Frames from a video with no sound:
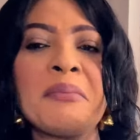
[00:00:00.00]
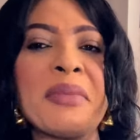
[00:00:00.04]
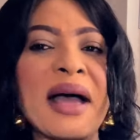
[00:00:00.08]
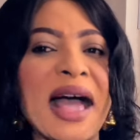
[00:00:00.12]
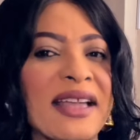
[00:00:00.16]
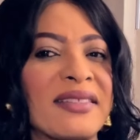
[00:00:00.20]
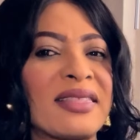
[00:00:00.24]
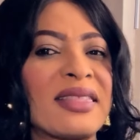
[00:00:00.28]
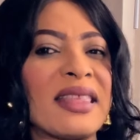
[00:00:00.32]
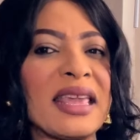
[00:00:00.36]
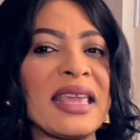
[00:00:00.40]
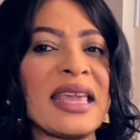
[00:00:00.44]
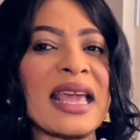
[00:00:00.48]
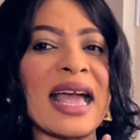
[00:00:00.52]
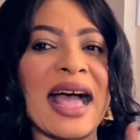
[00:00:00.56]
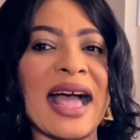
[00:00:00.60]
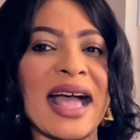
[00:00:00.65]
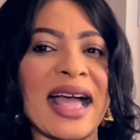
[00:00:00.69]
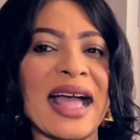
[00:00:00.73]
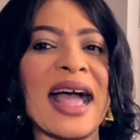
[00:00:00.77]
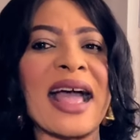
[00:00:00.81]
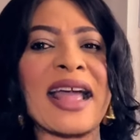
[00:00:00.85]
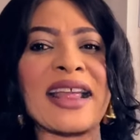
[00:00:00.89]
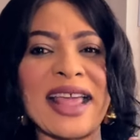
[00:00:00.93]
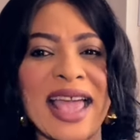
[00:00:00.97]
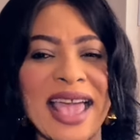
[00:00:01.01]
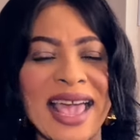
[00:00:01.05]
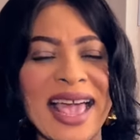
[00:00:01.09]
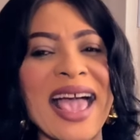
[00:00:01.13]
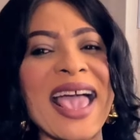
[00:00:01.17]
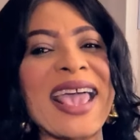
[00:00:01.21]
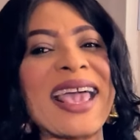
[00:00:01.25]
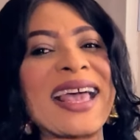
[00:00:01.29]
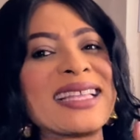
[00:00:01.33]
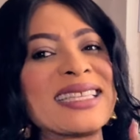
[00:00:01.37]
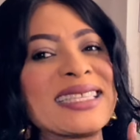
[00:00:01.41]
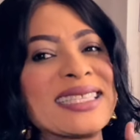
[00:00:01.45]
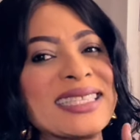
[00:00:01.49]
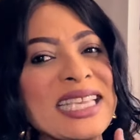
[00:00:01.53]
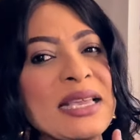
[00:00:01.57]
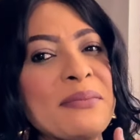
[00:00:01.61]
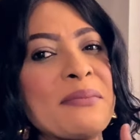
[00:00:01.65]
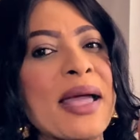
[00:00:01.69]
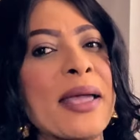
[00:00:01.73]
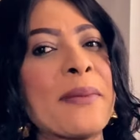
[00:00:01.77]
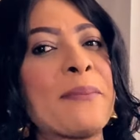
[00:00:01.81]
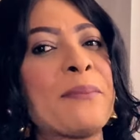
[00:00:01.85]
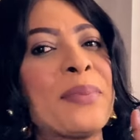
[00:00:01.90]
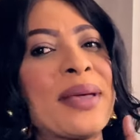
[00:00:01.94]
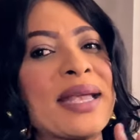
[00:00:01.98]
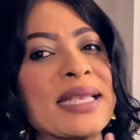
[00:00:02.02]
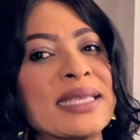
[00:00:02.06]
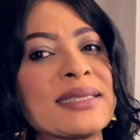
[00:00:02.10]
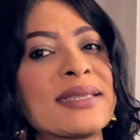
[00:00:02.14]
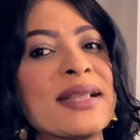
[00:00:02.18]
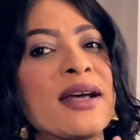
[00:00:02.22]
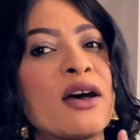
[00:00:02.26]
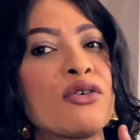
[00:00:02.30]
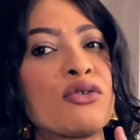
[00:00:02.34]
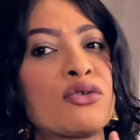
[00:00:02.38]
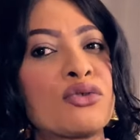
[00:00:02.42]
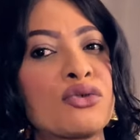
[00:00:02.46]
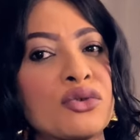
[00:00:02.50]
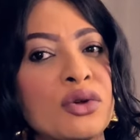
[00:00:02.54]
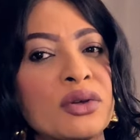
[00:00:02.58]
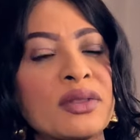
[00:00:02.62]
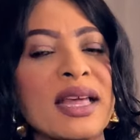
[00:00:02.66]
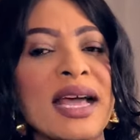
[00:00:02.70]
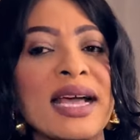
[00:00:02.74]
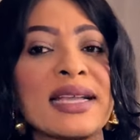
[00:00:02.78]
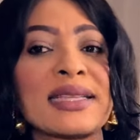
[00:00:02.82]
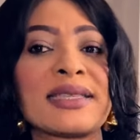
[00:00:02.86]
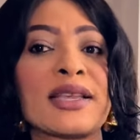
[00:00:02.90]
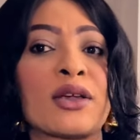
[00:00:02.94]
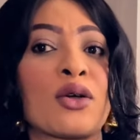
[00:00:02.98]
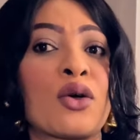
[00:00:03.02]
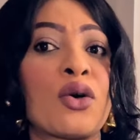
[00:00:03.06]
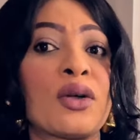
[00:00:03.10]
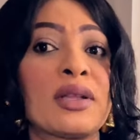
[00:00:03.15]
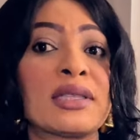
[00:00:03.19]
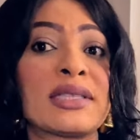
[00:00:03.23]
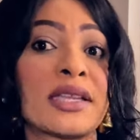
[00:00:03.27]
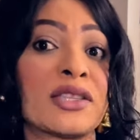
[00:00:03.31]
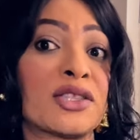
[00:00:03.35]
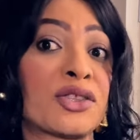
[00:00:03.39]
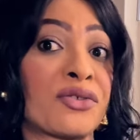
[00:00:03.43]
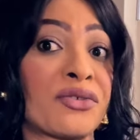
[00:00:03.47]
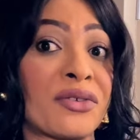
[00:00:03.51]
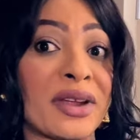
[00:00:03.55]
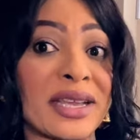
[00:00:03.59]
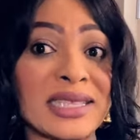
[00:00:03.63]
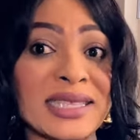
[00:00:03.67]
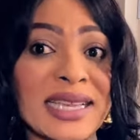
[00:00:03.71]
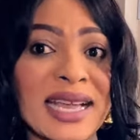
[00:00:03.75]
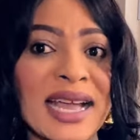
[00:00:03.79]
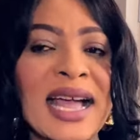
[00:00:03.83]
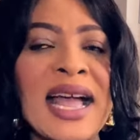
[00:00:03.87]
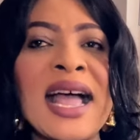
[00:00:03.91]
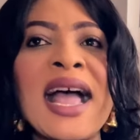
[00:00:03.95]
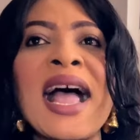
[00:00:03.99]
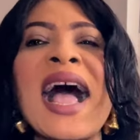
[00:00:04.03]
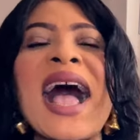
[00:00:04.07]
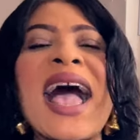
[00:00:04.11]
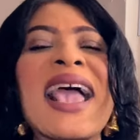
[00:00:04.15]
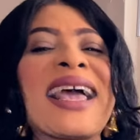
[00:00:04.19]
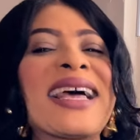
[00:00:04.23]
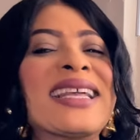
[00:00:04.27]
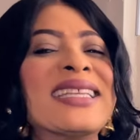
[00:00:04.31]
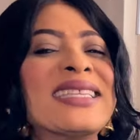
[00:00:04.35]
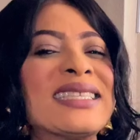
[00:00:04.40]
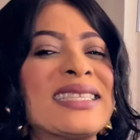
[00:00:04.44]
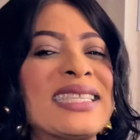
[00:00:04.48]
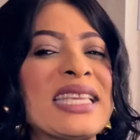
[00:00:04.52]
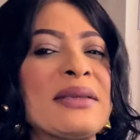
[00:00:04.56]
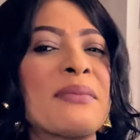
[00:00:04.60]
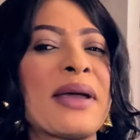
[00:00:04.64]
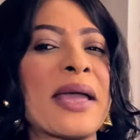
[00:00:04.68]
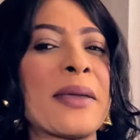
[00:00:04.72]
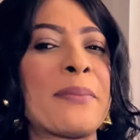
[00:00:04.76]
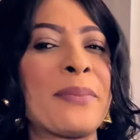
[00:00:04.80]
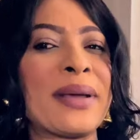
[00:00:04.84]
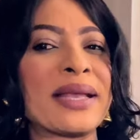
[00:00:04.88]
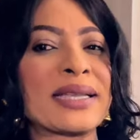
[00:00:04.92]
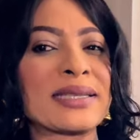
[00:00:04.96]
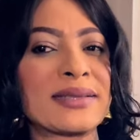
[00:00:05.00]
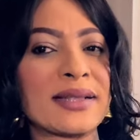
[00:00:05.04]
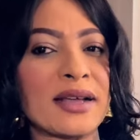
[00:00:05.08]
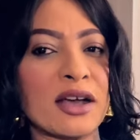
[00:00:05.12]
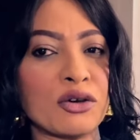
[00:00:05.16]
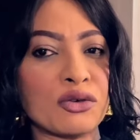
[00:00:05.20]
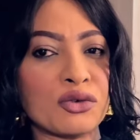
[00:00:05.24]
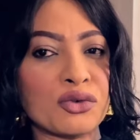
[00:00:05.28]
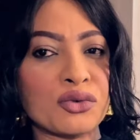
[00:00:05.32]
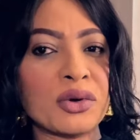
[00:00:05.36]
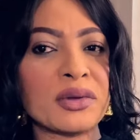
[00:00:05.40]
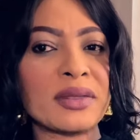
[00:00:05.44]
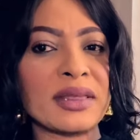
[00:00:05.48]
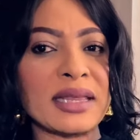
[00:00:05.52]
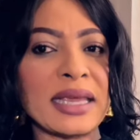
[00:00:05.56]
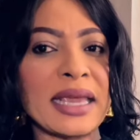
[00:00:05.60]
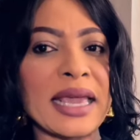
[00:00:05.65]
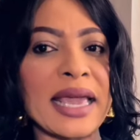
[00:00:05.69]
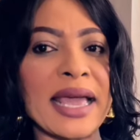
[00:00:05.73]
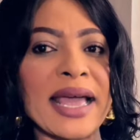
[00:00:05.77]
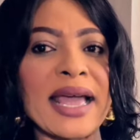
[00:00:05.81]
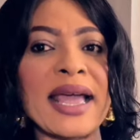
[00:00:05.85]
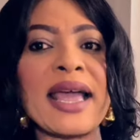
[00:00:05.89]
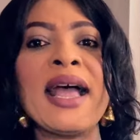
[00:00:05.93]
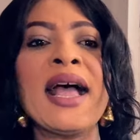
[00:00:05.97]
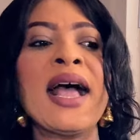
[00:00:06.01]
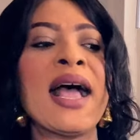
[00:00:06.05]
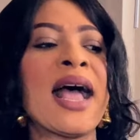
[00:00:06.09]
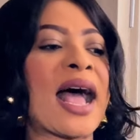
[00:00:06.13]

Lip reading: I think I can see my personal growth as a content creator. I can see my personal growth here.